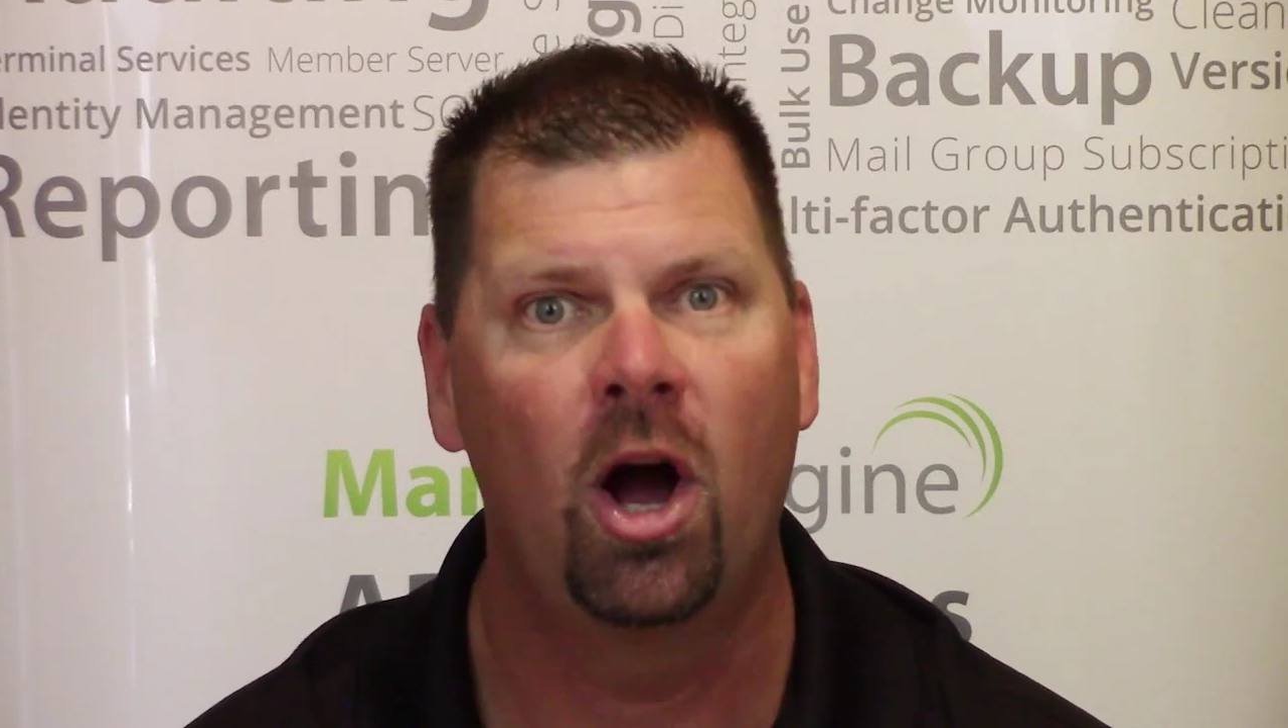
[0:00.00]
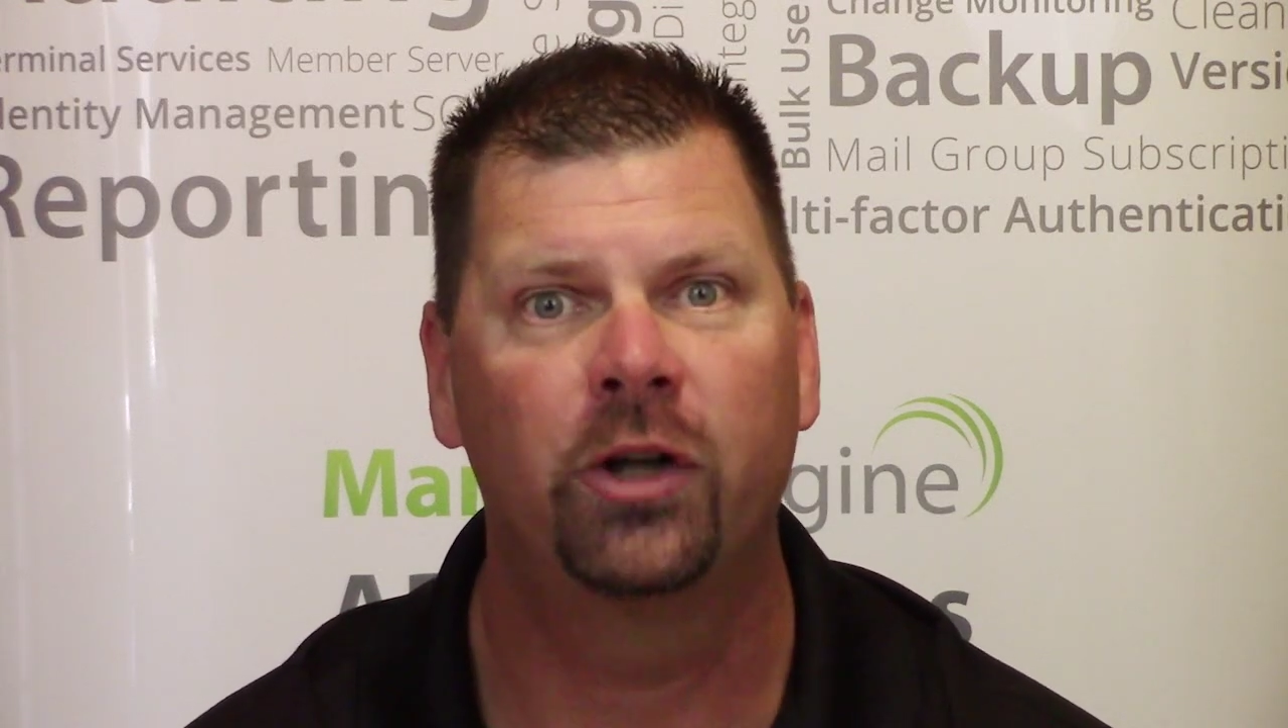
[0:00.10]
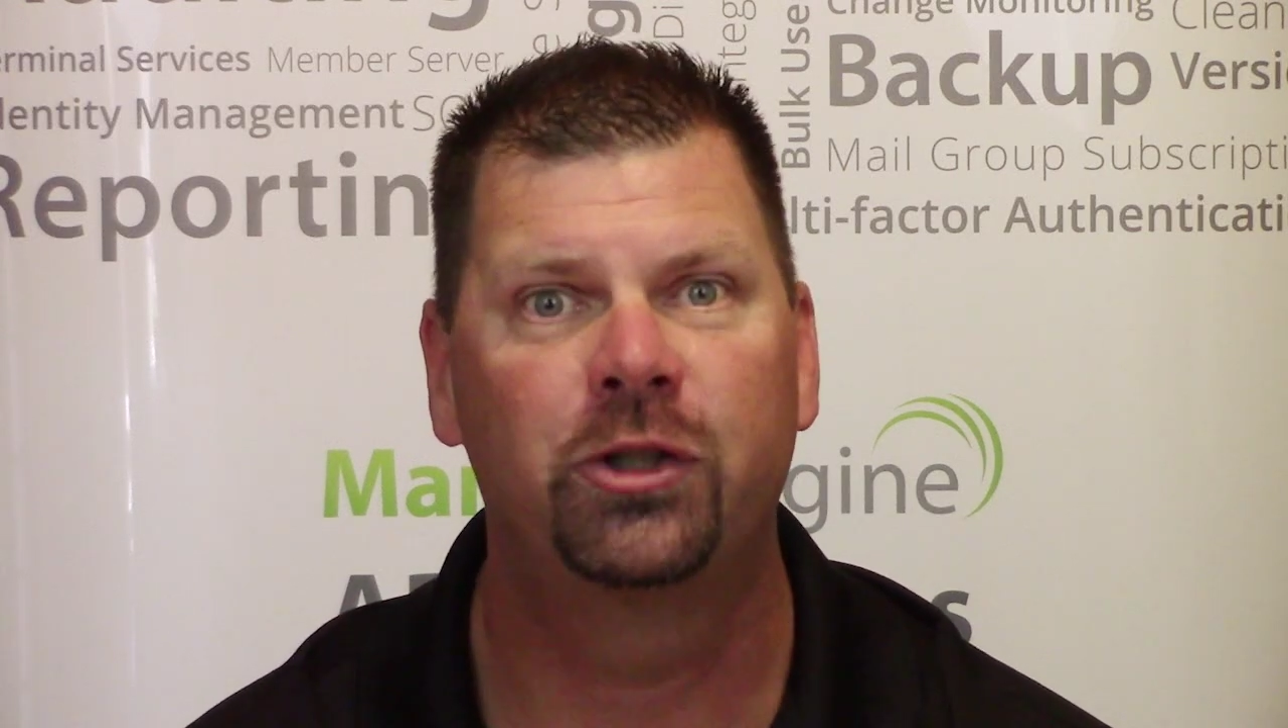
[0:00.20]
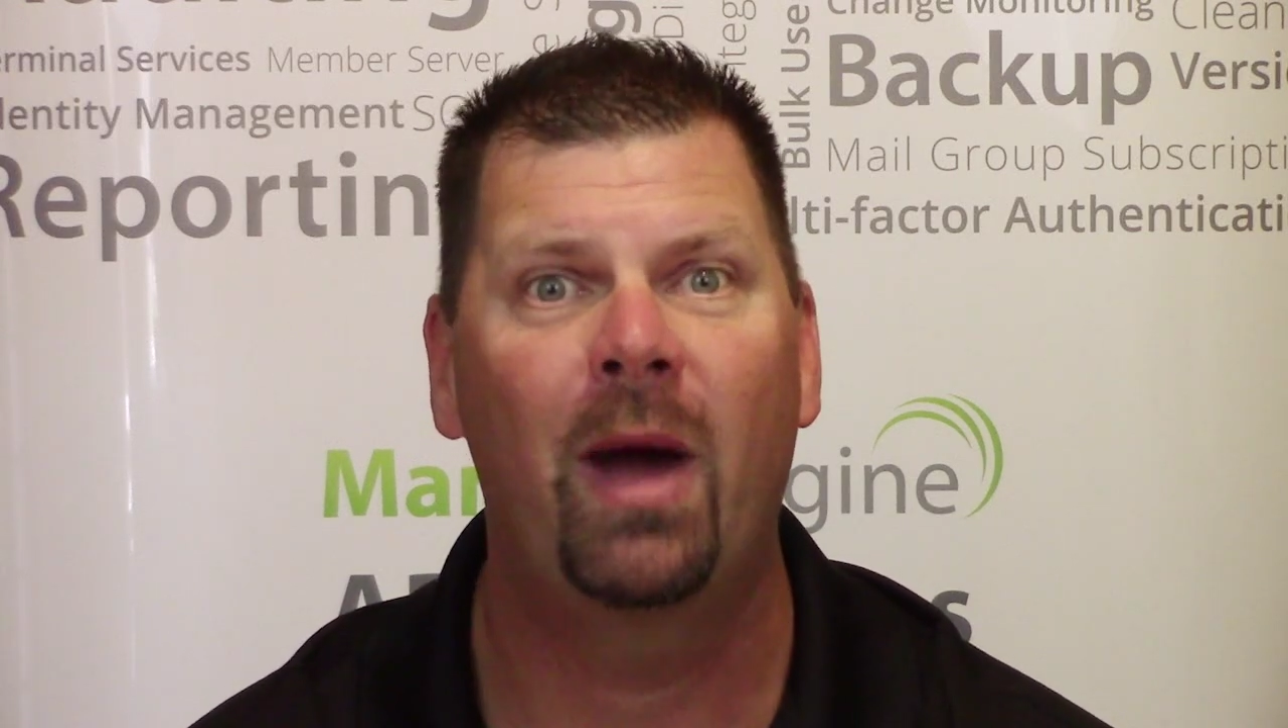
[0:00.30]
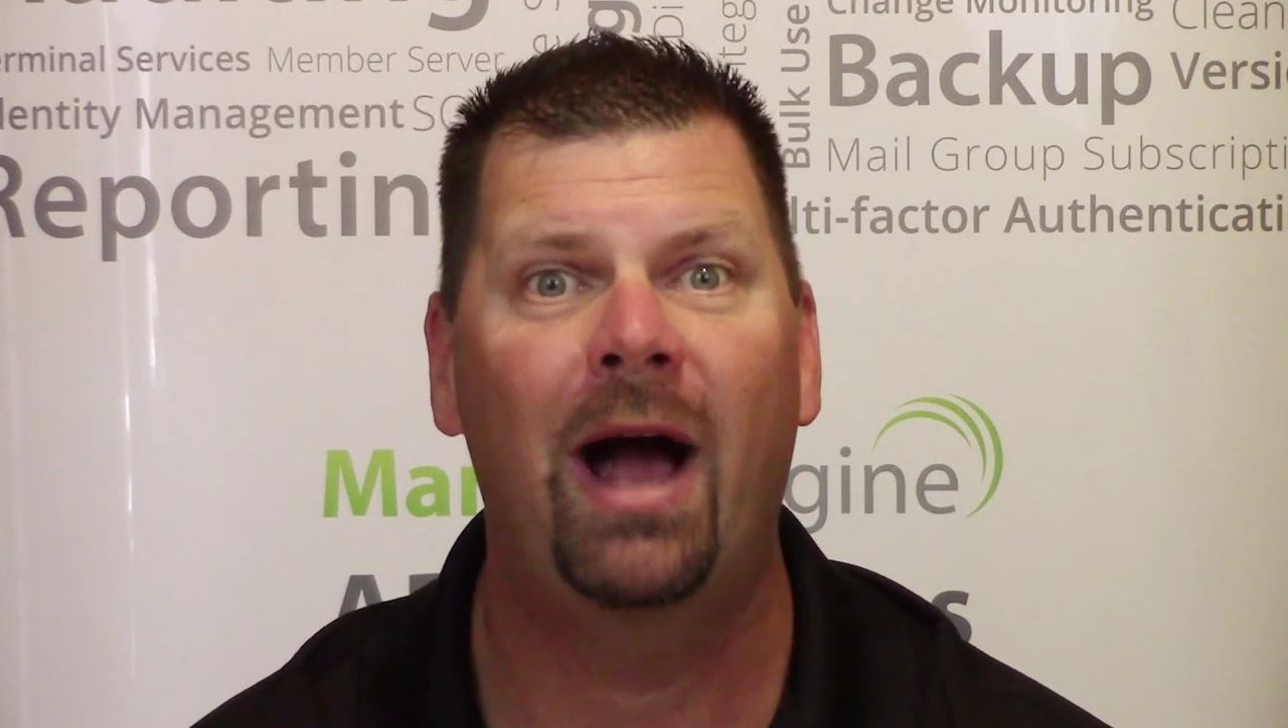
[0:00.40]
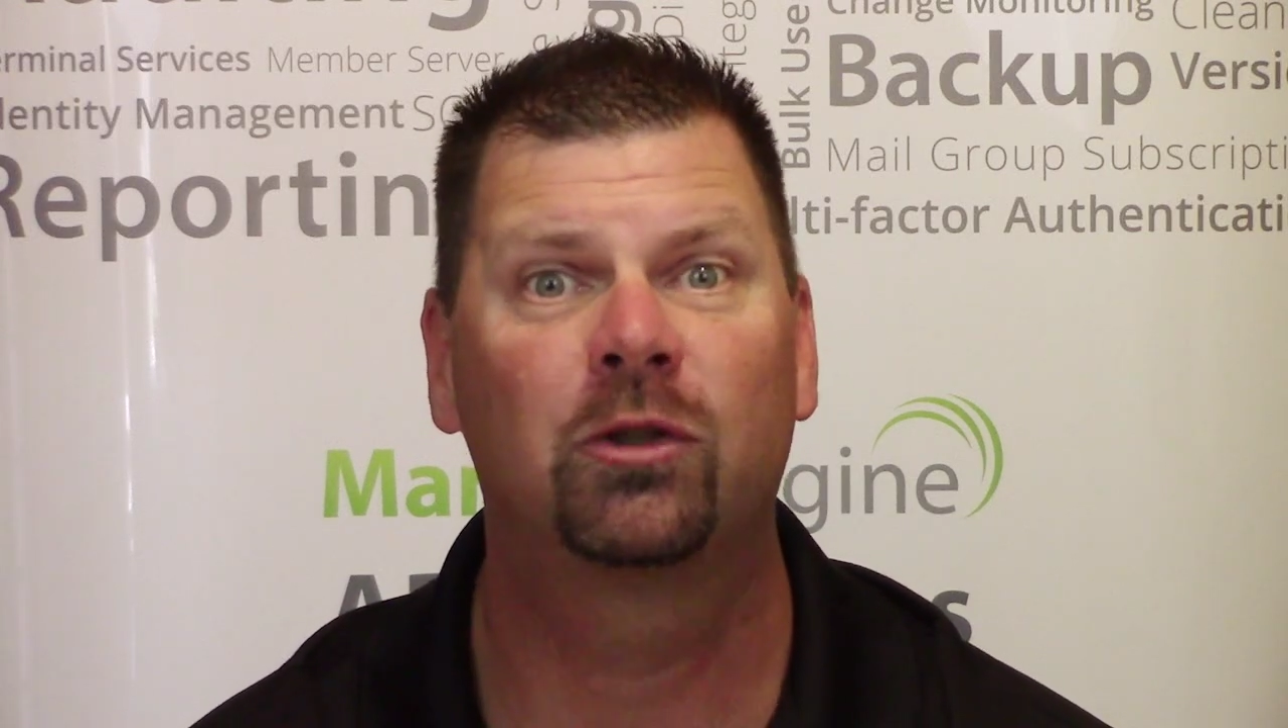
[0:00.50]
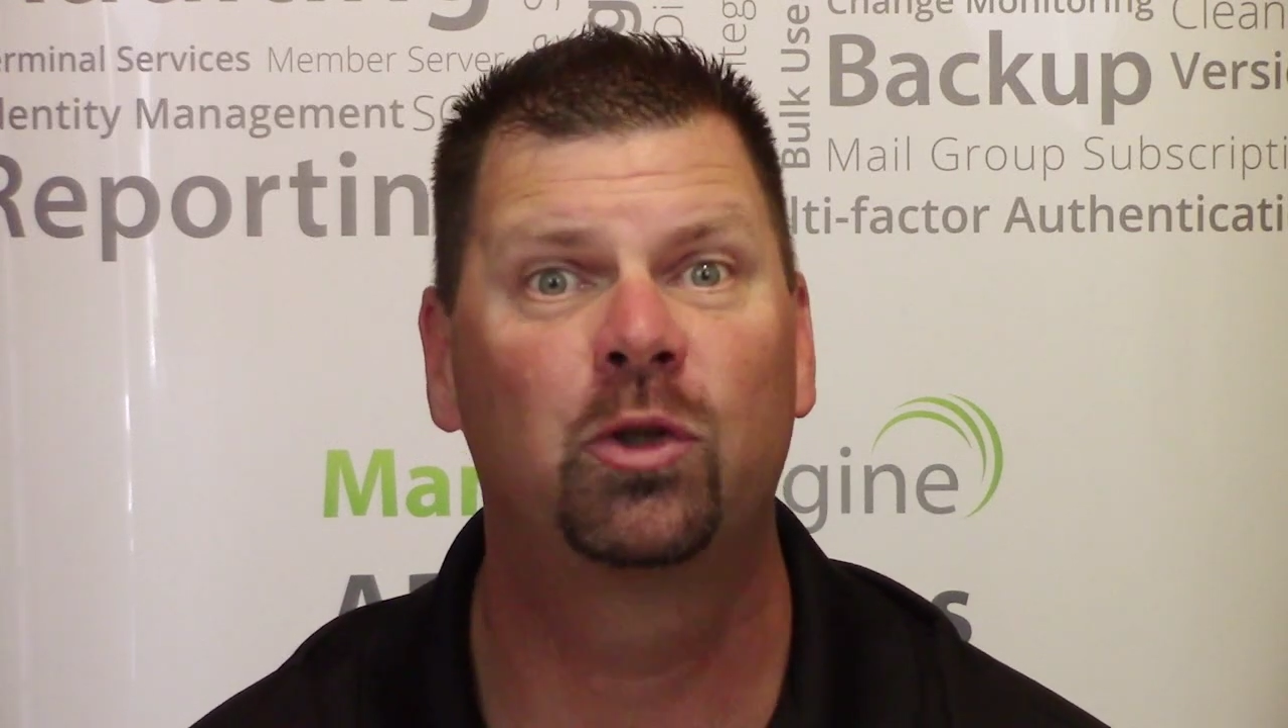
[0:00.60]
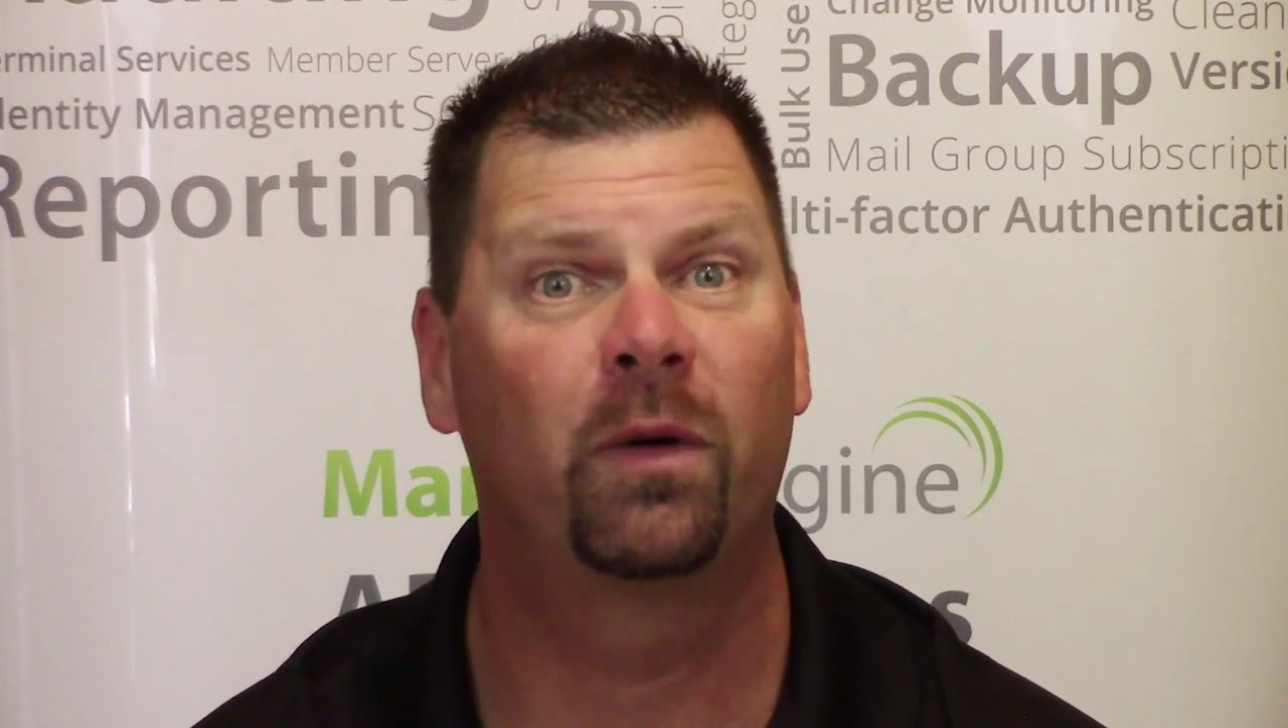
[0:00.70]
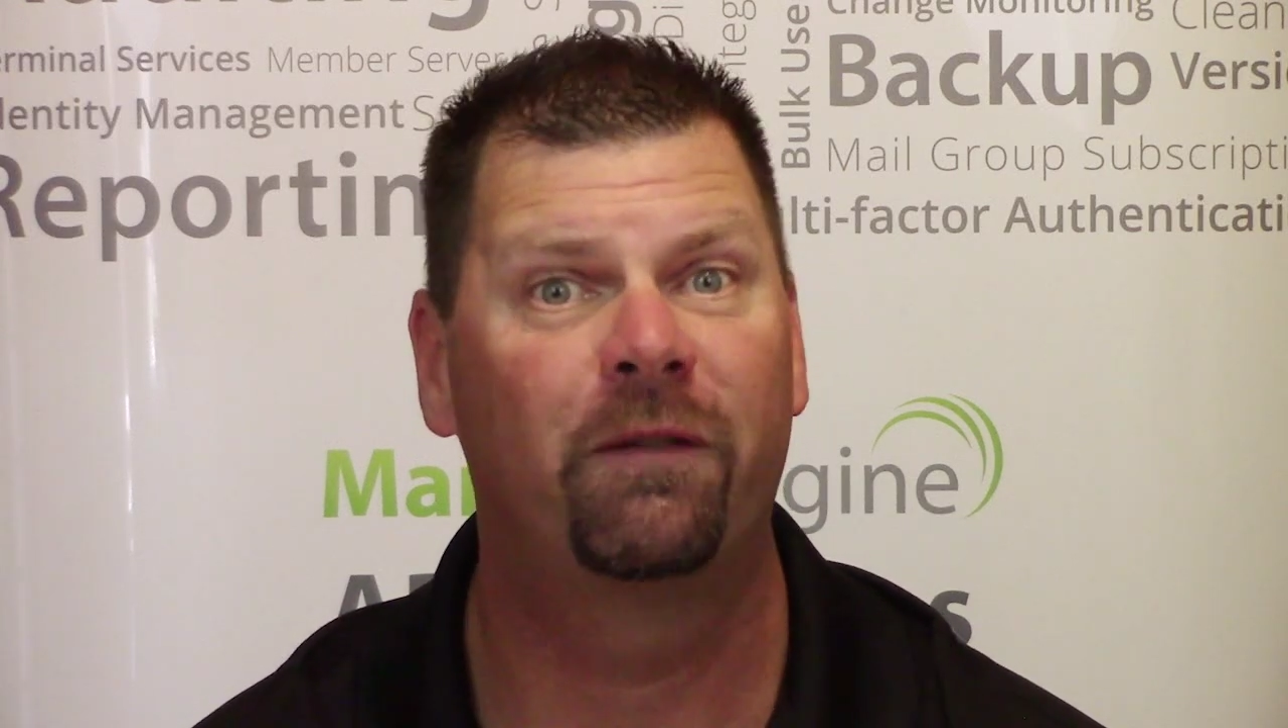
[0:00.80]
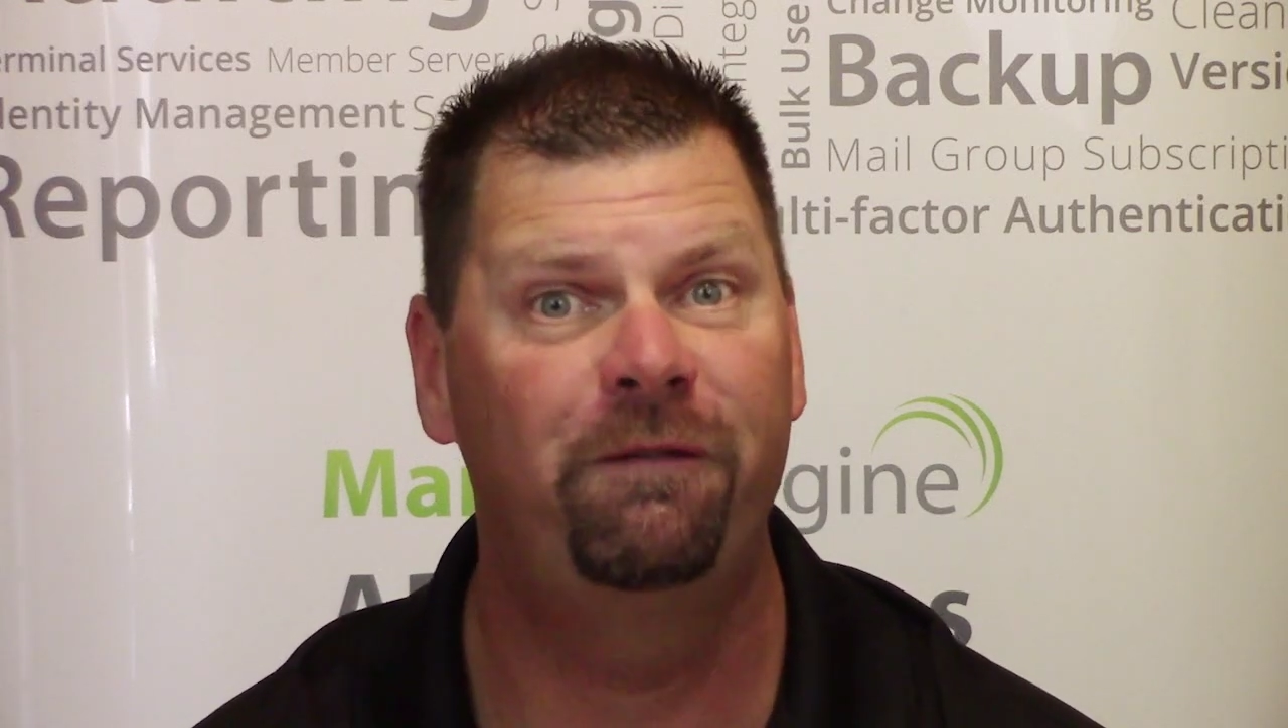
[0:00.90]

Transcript: onto how to